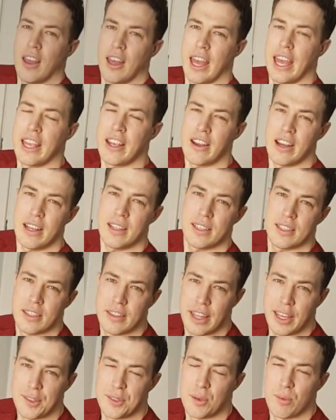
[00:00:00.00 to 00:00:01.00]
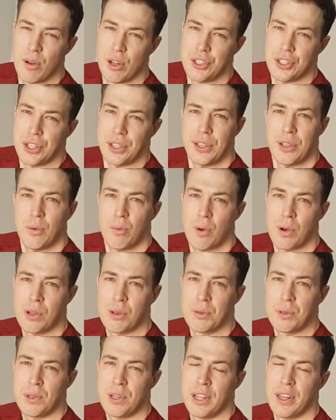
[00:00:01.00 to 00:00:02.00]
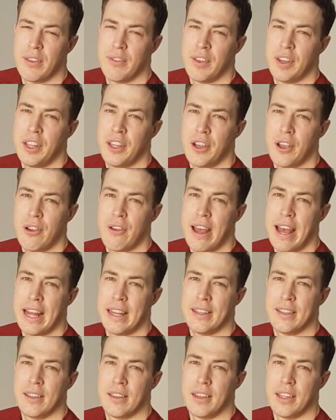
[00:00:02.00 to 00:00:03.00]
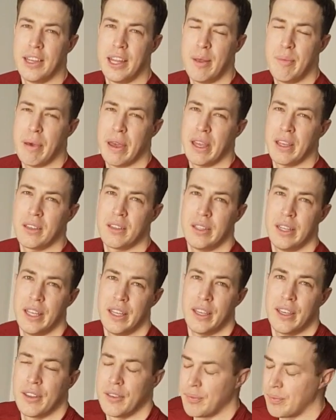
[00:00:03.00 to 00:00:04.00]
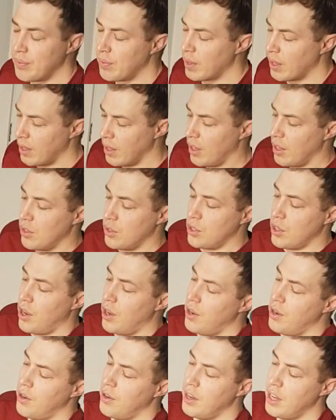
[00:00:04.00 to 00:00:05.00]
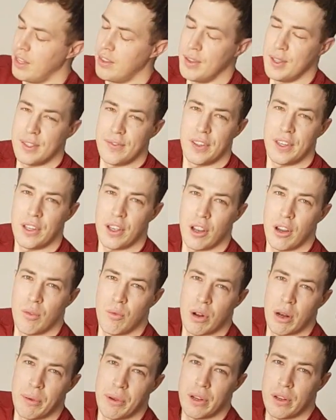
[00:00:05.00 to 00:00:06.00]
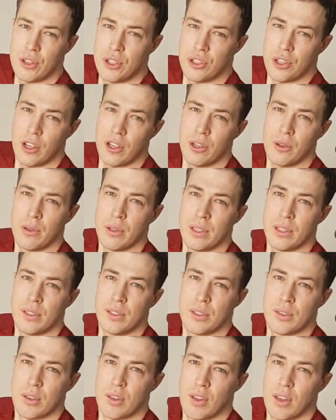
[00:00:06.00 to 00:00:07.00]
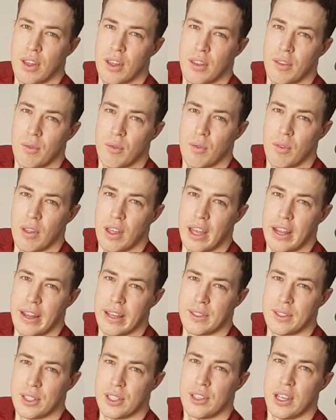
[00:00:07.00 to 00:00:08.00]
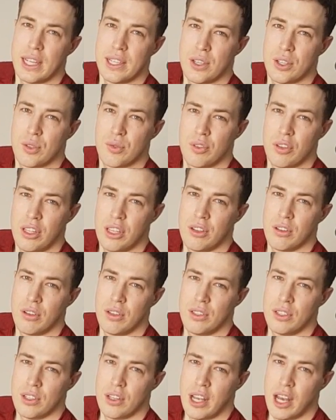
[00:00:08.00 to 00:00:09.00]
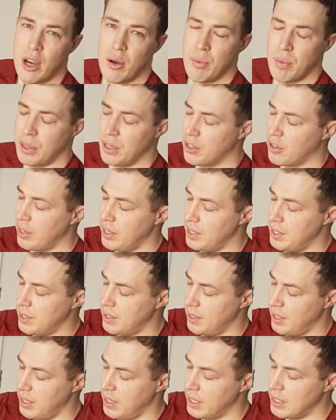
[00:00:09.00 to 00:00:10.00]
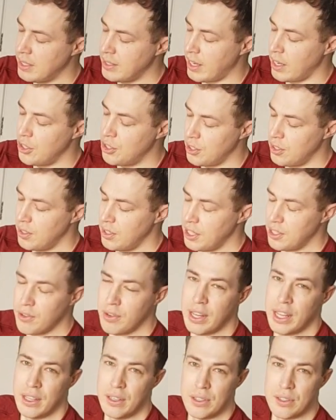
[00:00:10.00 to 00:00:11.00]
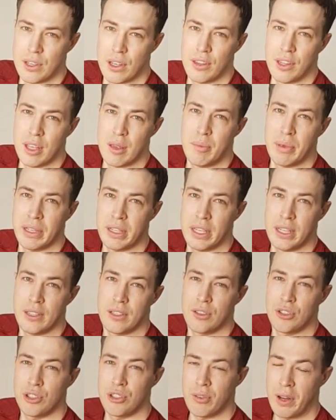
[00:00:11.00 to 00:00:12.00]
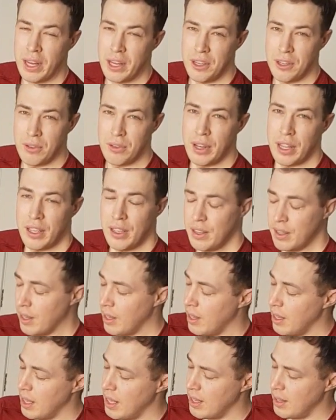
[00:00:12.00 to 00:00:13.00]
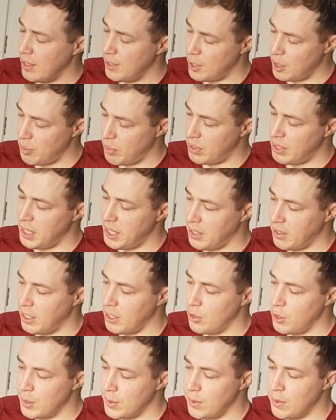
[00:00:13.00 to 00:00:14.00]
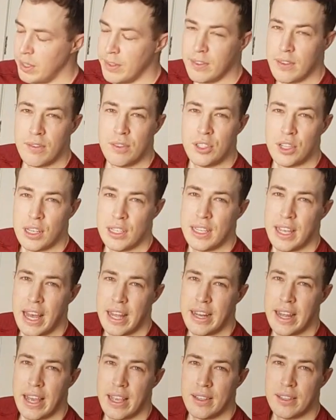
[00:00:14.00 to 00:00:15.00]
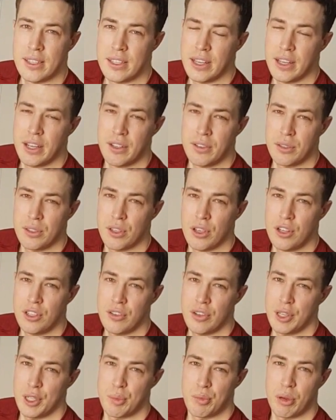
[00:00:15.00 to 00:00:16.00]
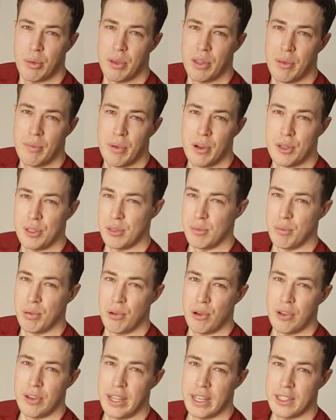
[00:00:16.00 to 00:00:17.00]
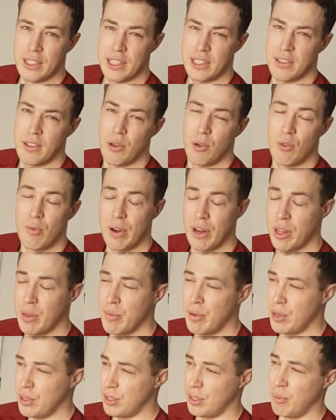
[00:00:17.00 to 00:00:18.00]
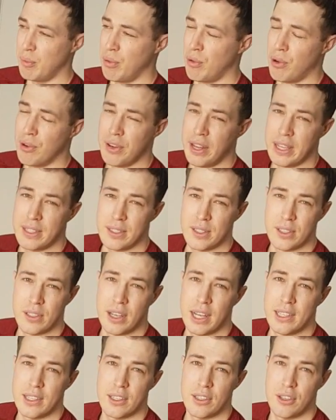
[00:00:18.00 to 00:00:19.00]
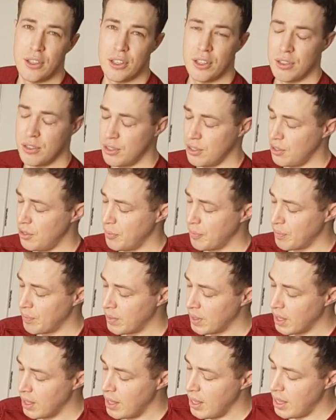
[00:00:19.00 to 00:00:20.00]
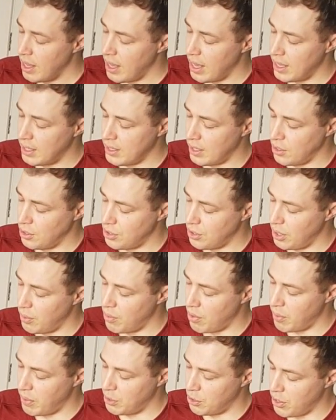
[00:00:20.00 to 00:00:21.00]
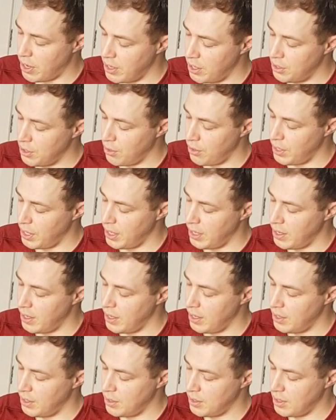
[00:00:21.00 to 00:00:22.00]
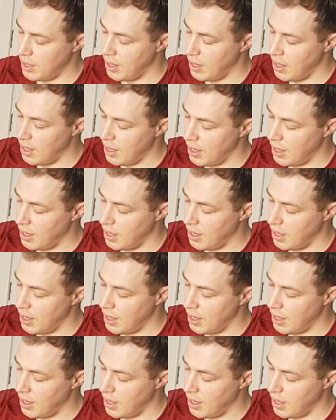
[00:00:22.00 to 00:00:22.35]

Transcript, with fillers: Hey guys, thanks for watching. Welcome to another video at the Knee Pain Clinic. So in this video, what I'm going to show you is an exercise that's really good to help increase the extension in your knee, so the ability to straighten your knee. This is particularly useful if you've just had A C L surgery. It's probably the most important exercise, or one of the most important exercises you can do. Essentially what we're trying to do here is